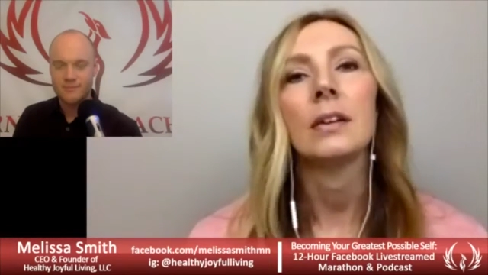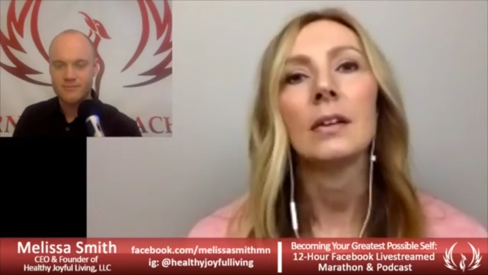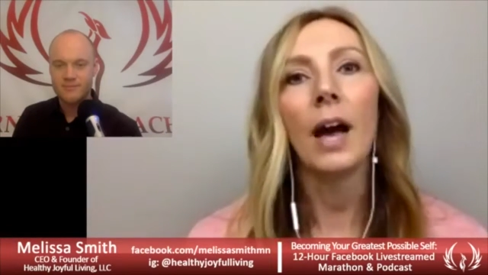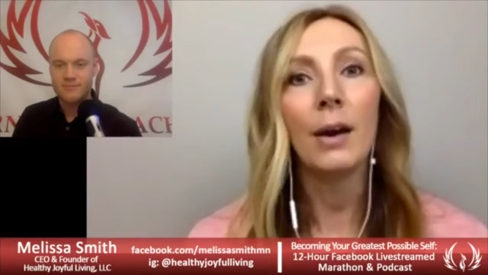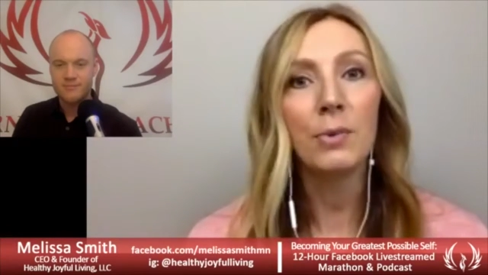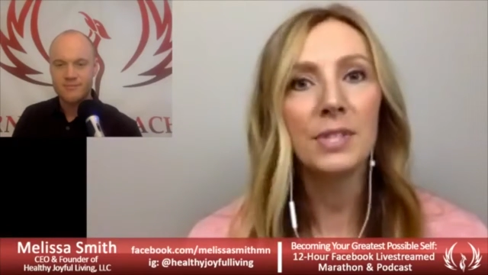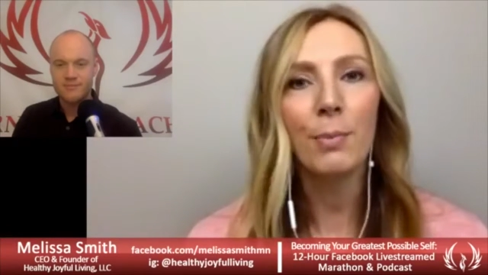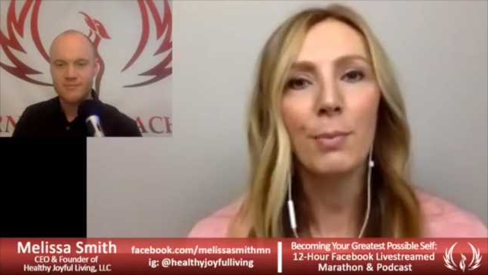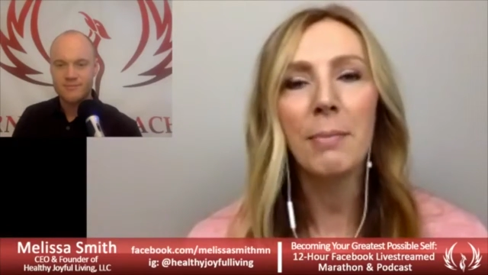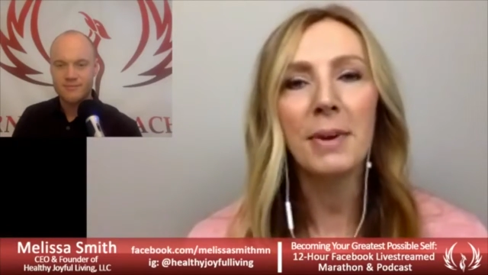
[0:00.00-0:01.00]
Speaker 1: I was there by
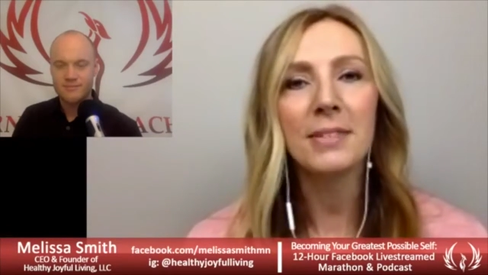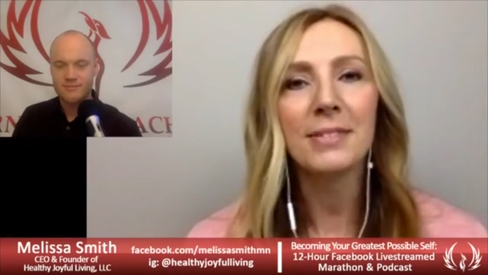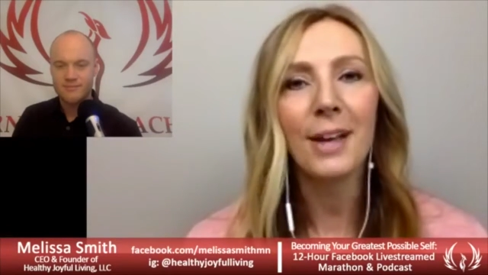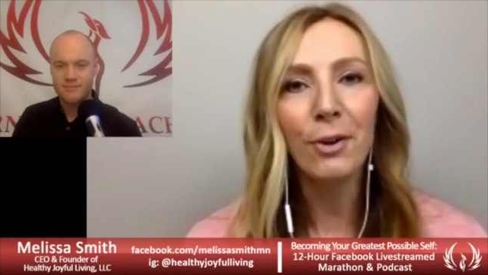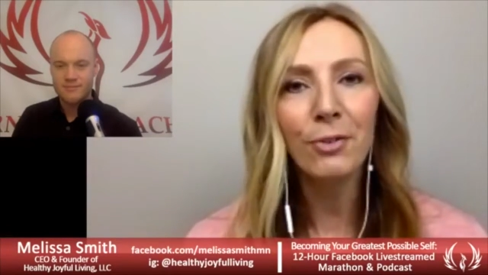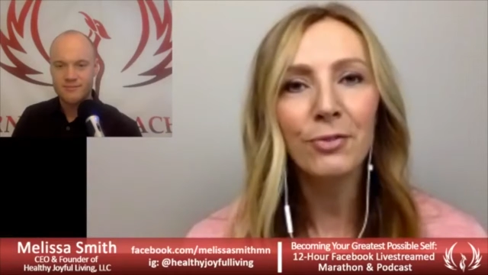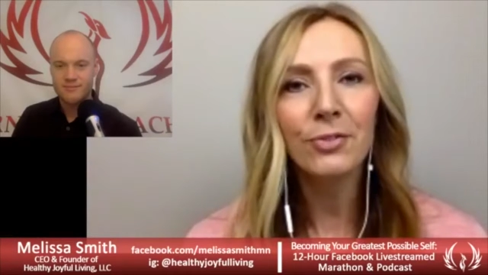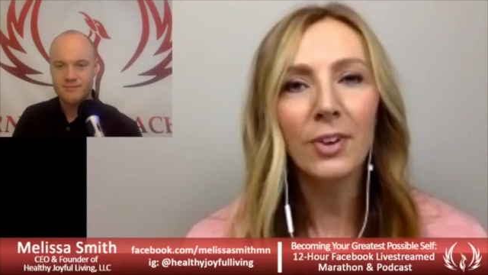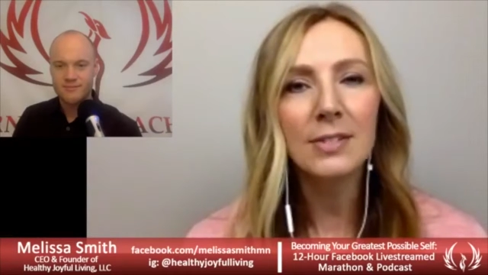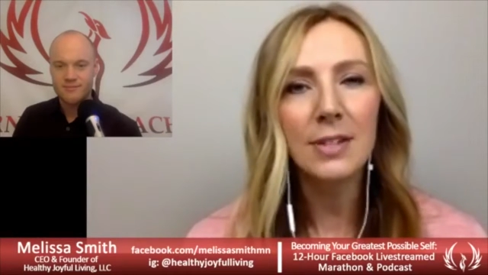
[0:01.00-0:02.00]
myself
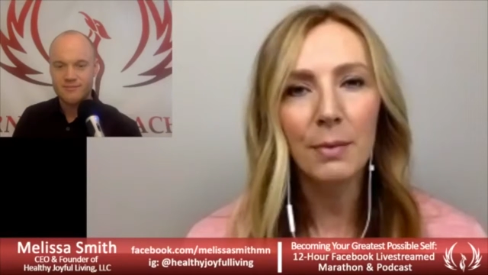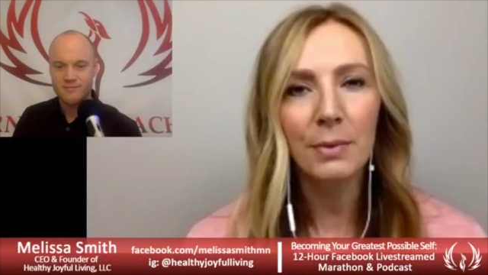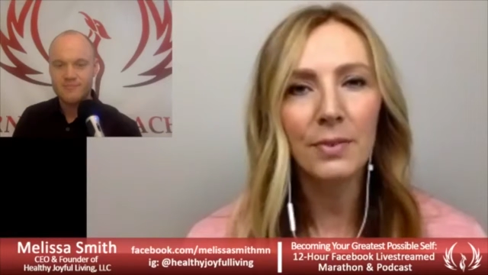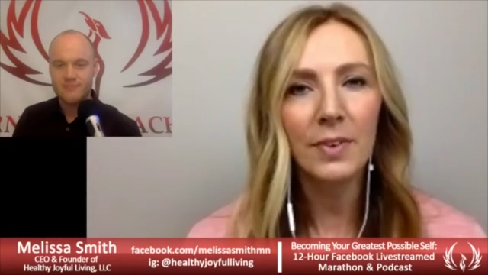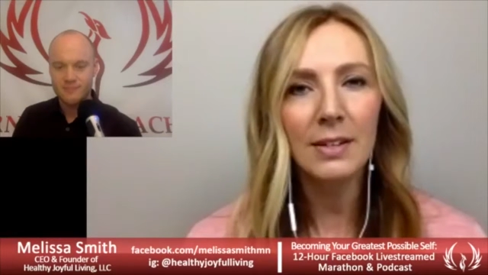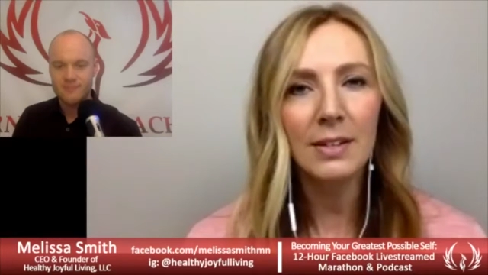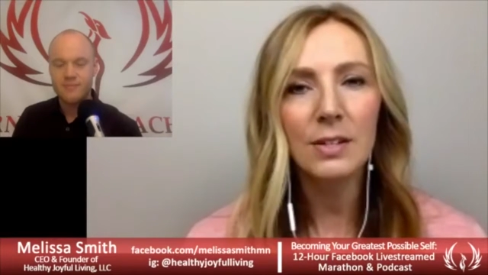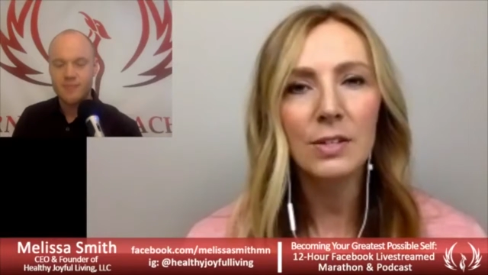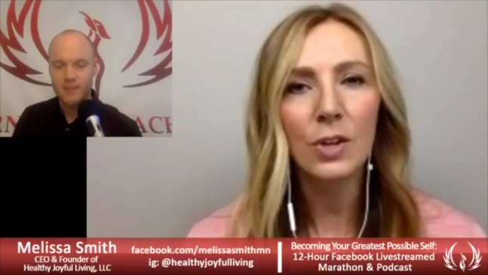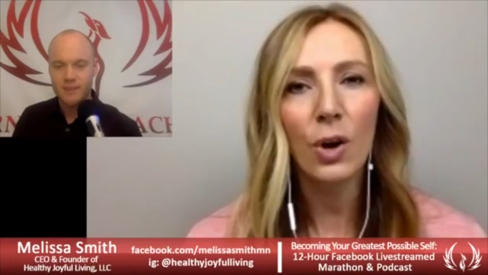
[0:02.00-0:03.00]
on top of it.
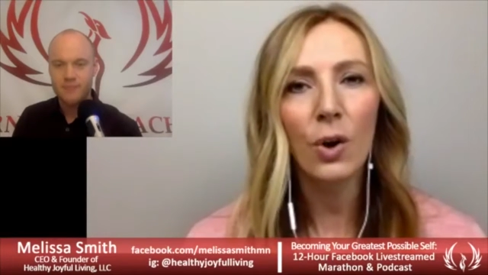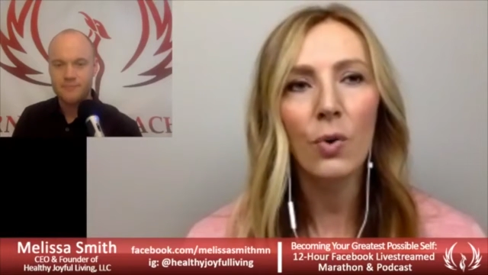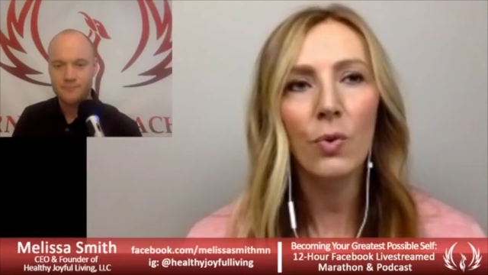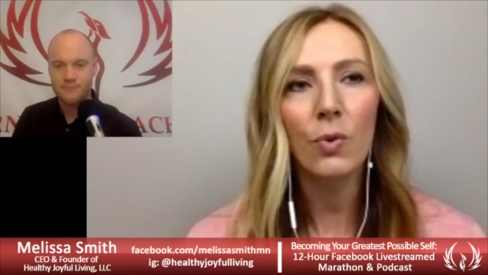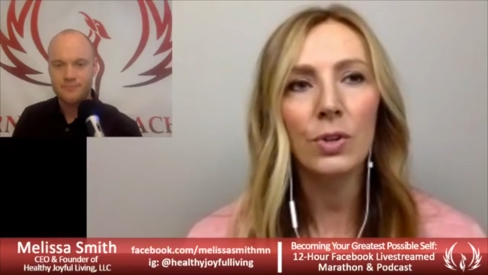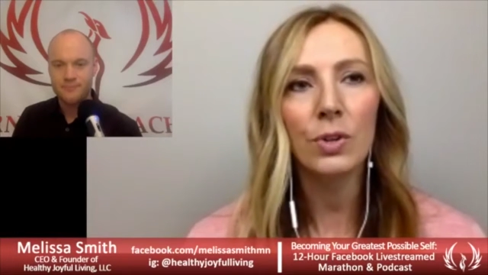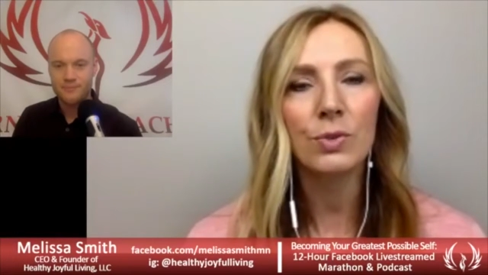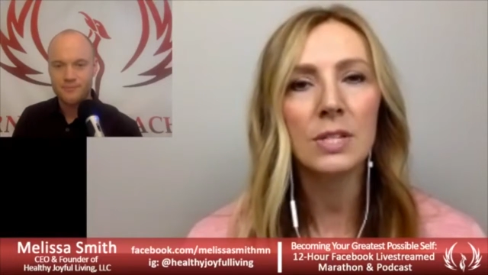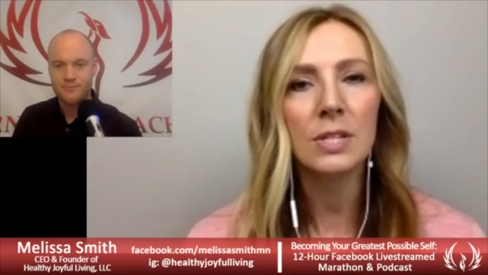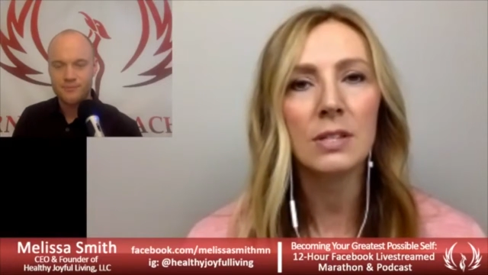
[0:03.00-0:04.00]
So you
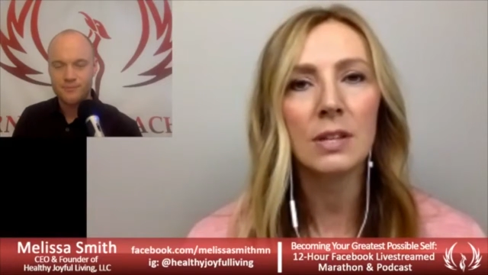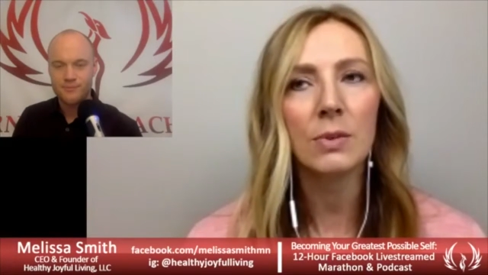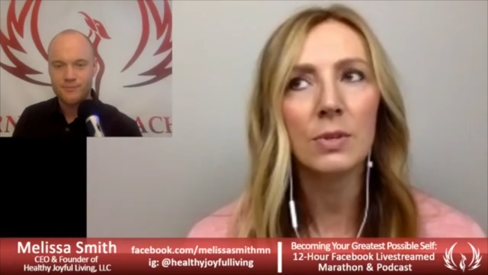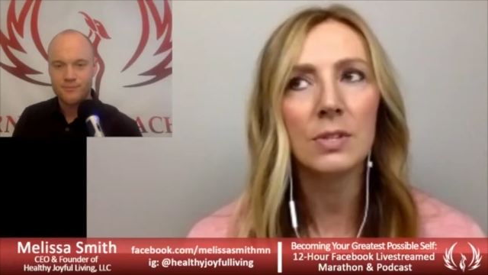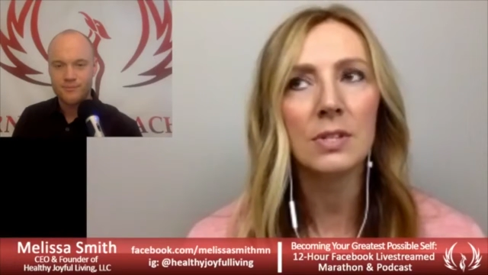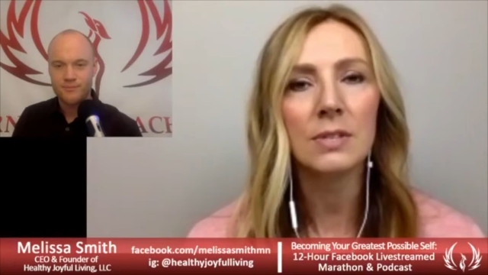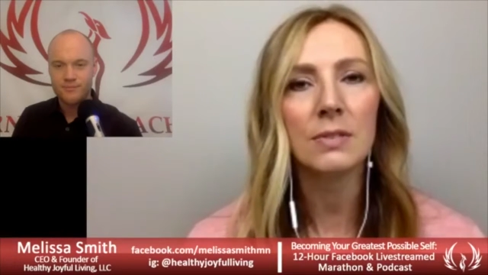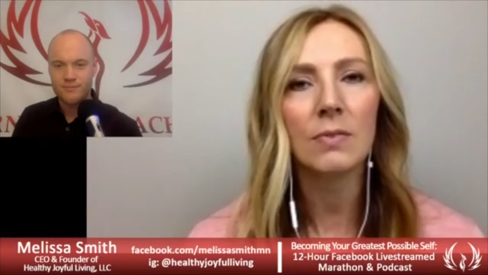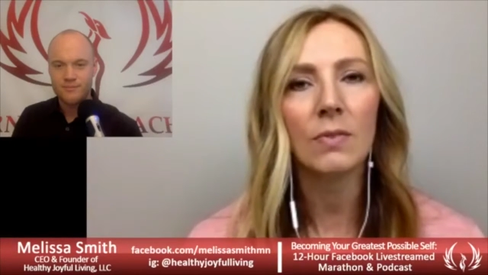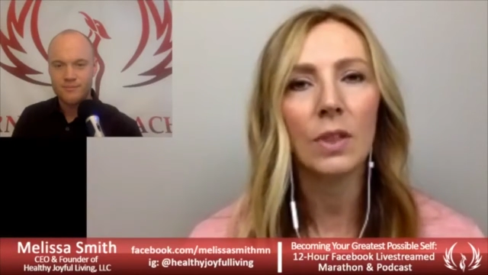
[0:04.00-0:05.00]
just there was this
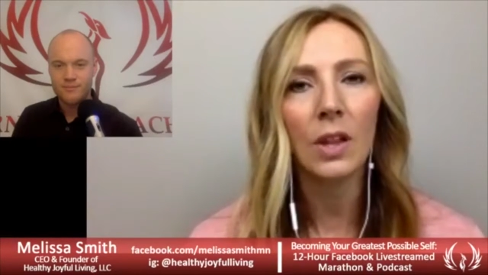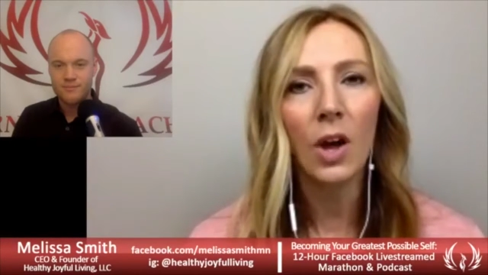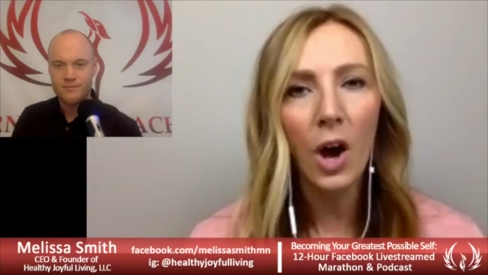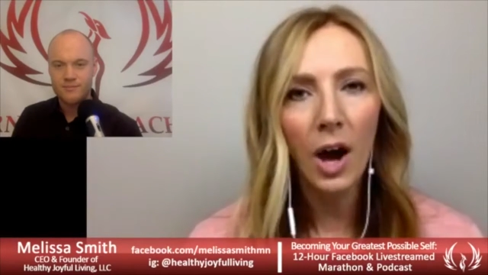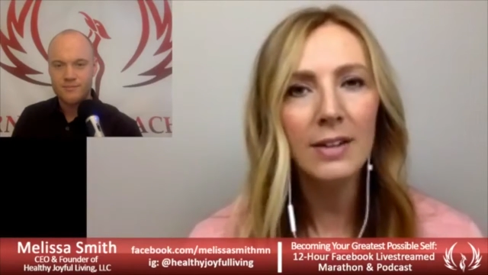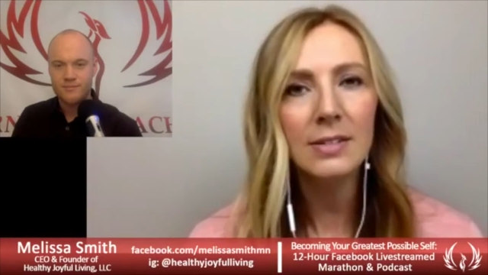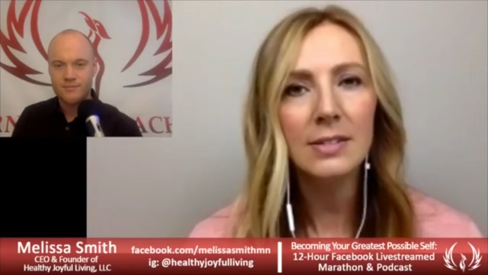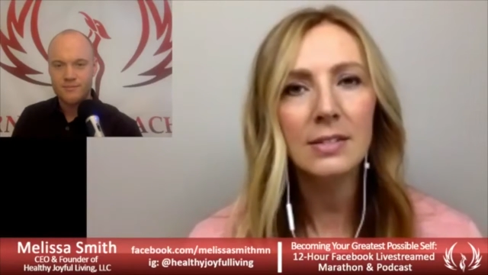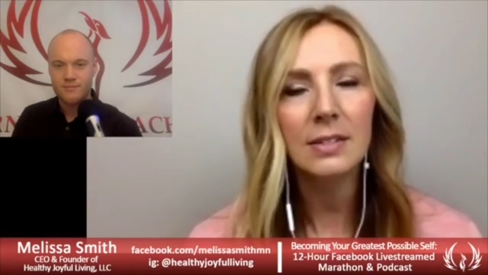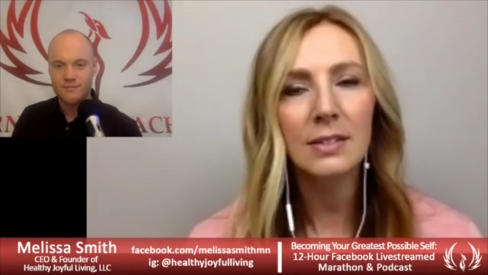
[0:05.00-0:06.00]
loss,
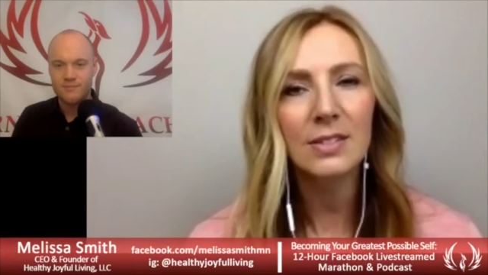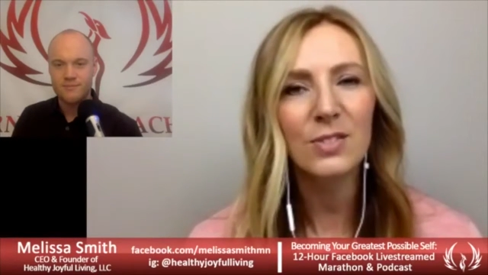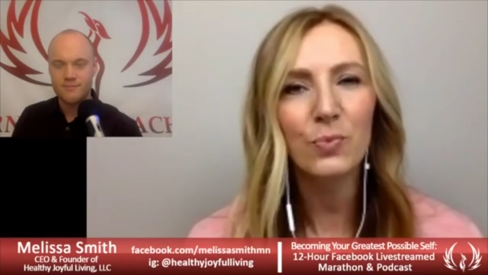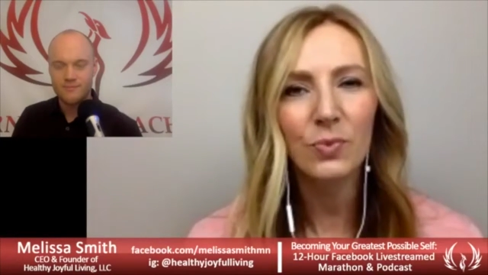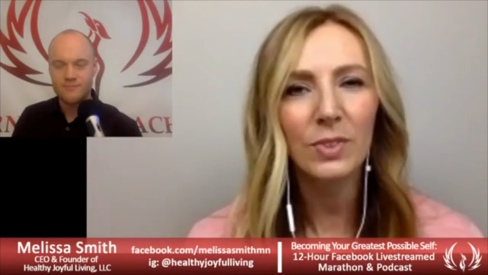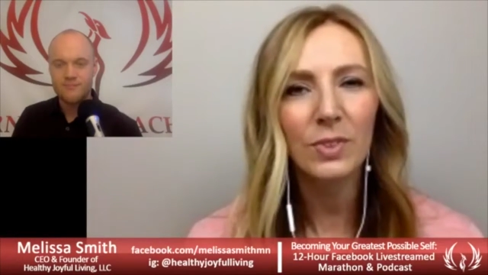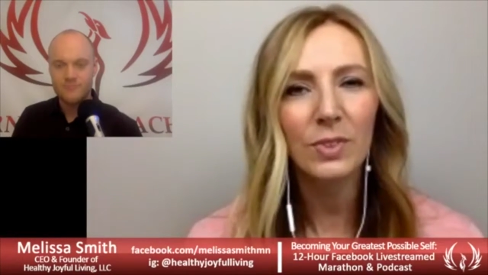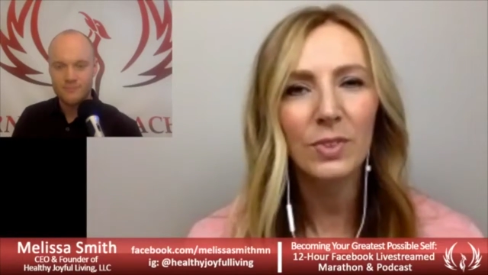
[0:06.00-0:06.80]
mm. this hmm kind